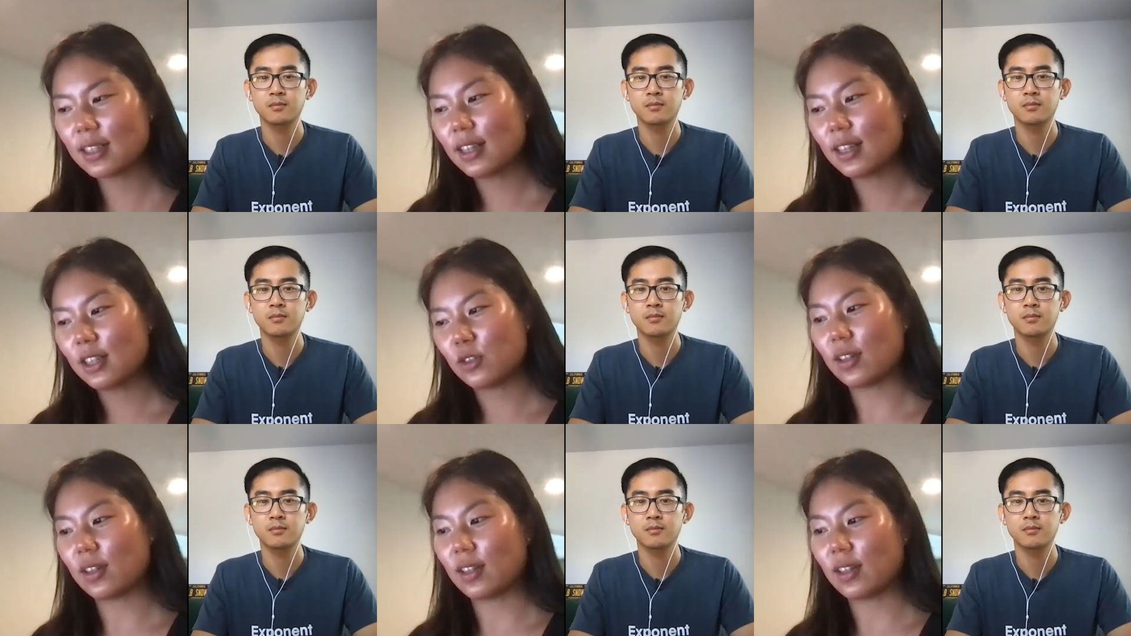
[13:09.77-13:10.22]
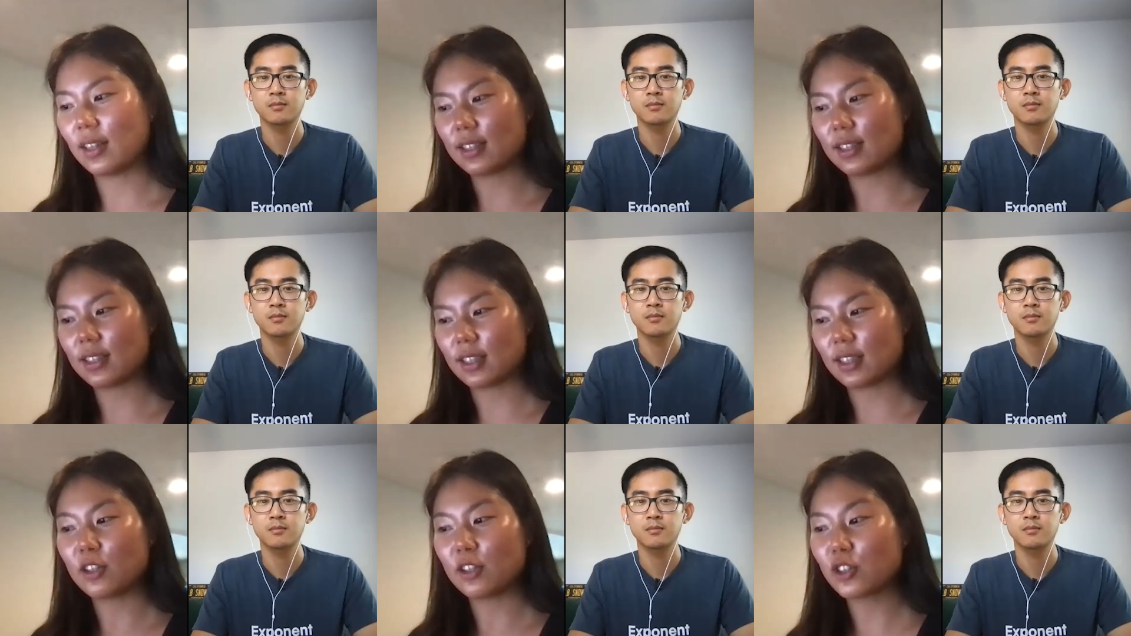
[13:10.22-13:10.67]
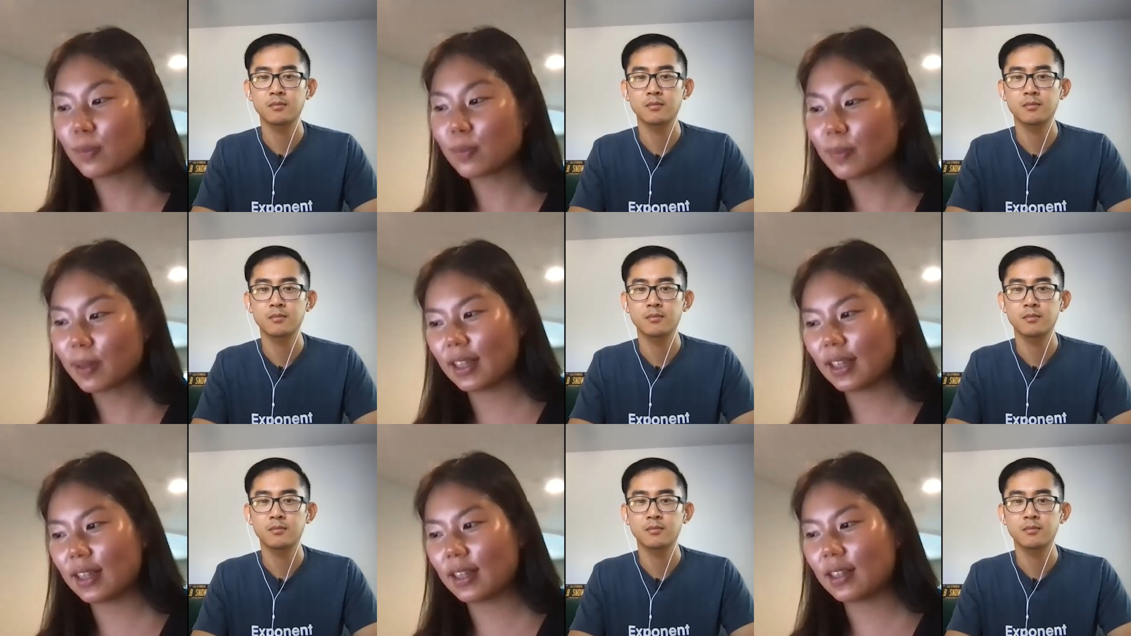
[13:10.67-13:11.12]
Speaker 1: Do I think it's 100
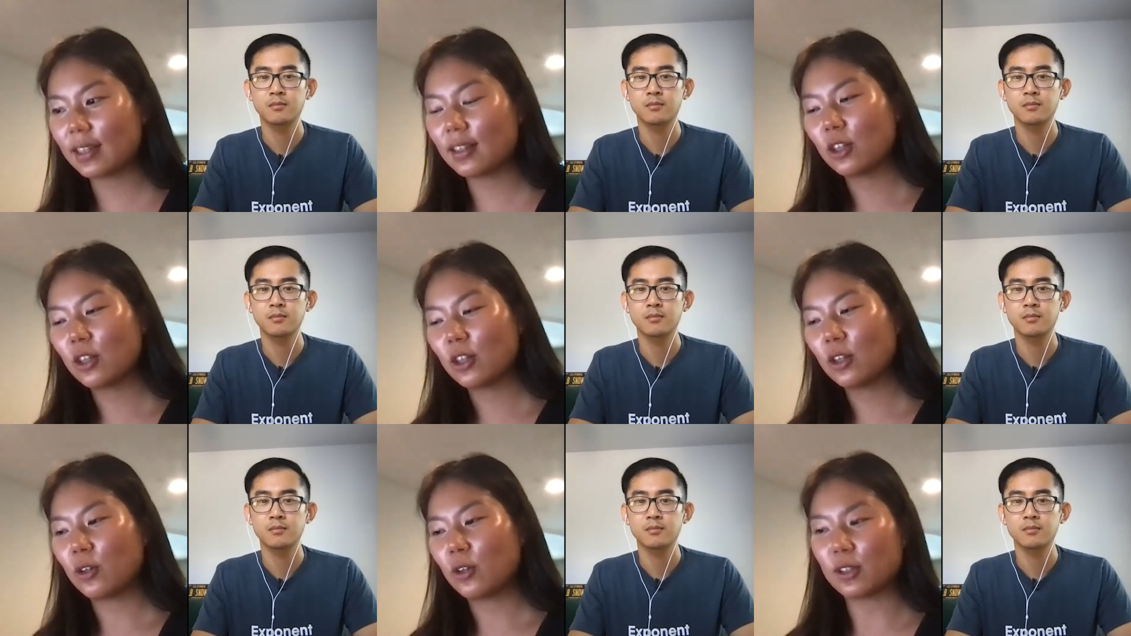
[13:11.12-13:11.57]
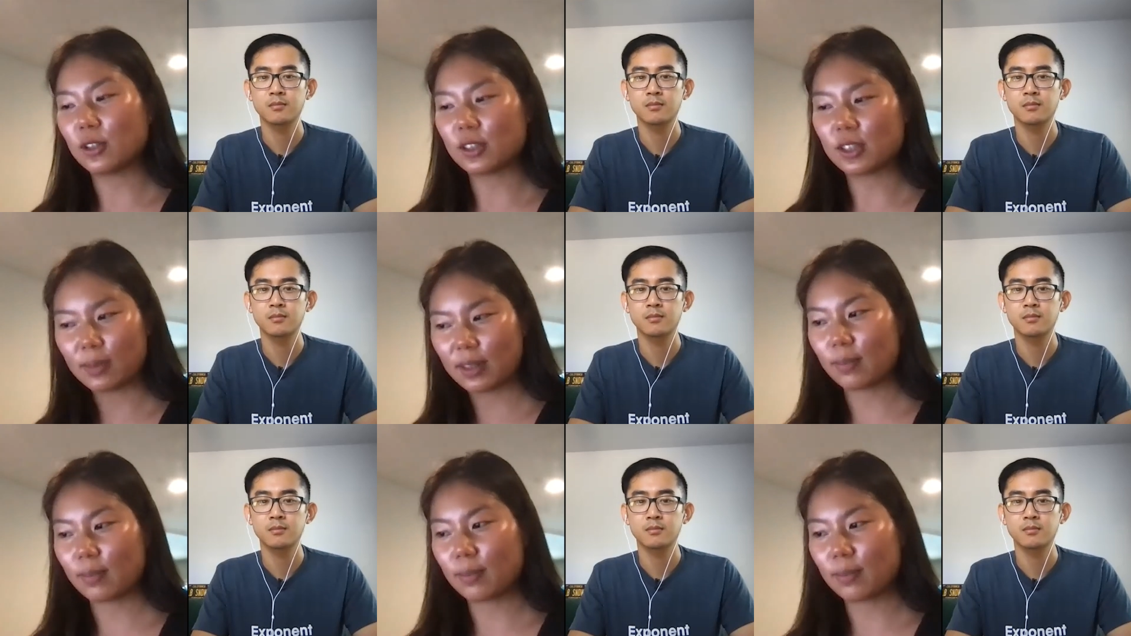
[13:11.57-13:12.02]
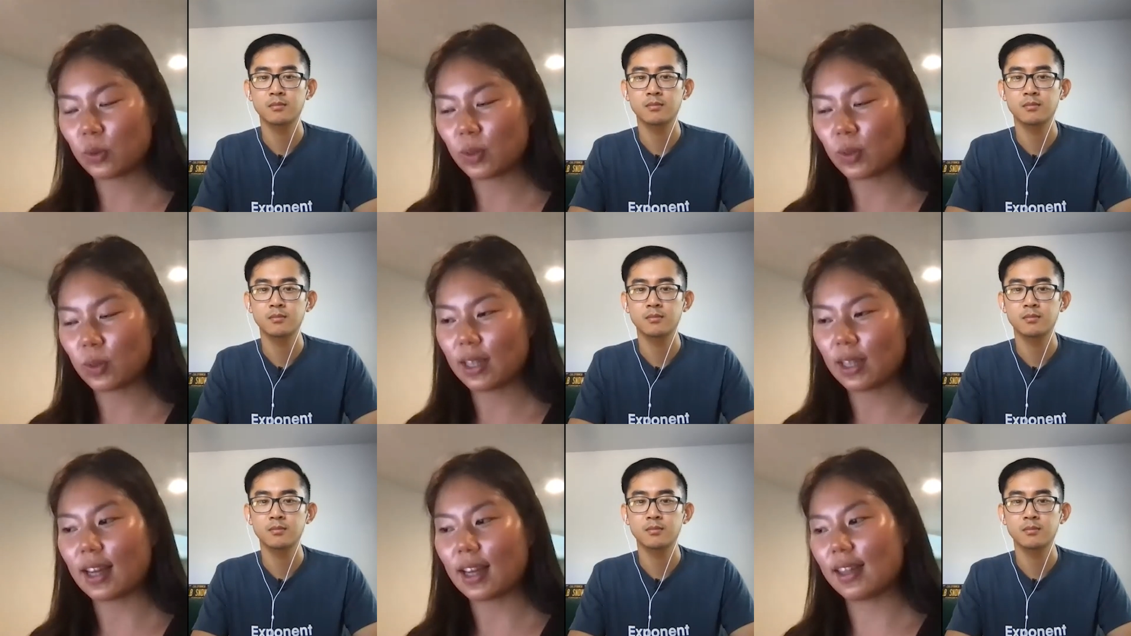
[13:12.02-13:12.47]
billion or something in
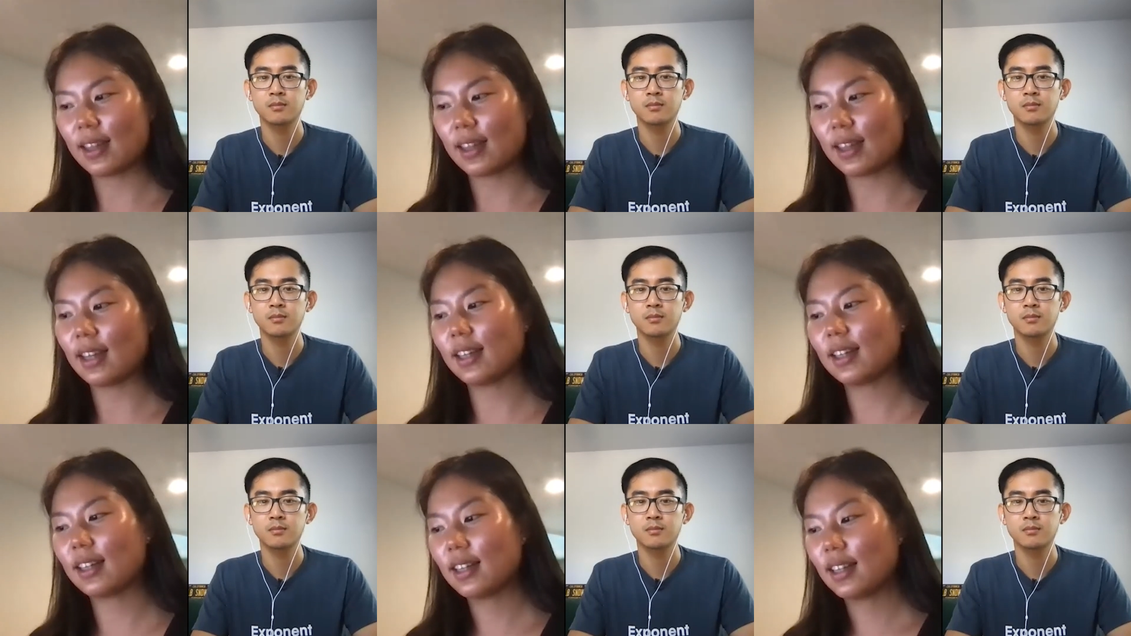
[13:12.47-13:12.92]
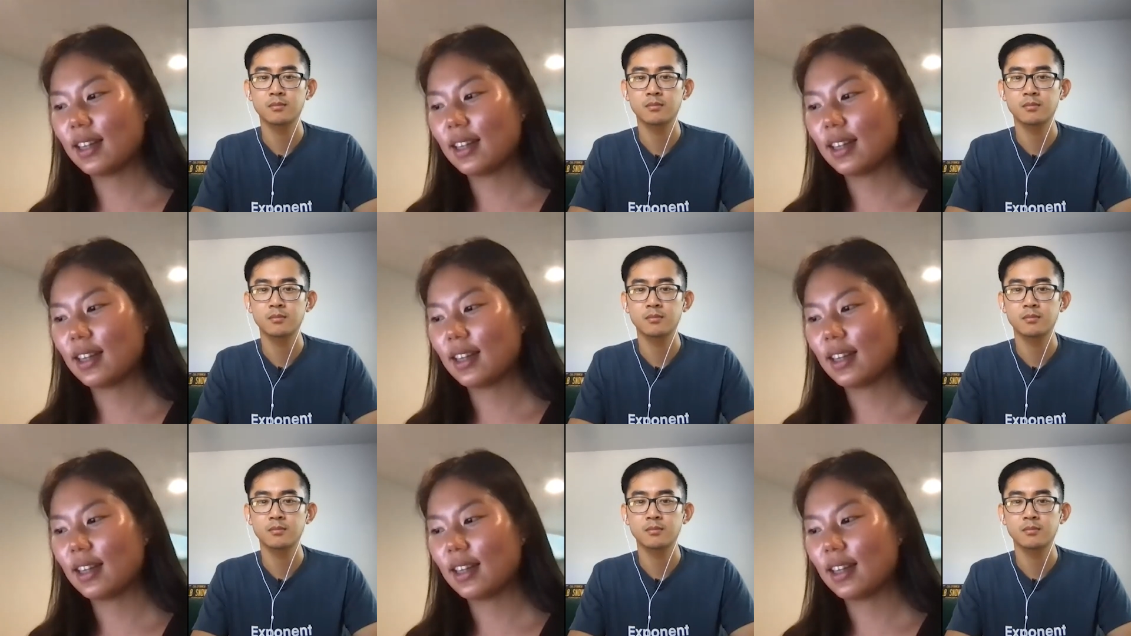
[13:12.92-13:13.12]
between? I think